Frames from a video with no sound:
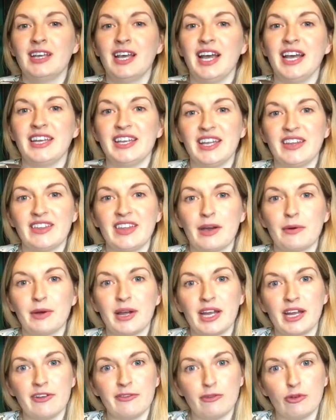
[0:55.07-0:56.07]
and then that way
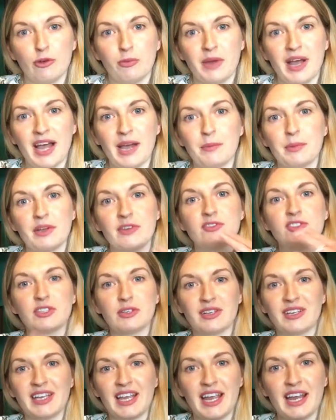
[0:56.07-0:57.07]
I form a habit of
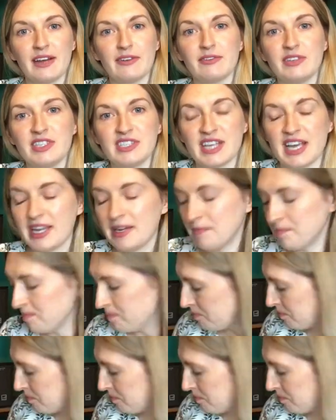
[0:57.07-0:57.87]
doing it every day.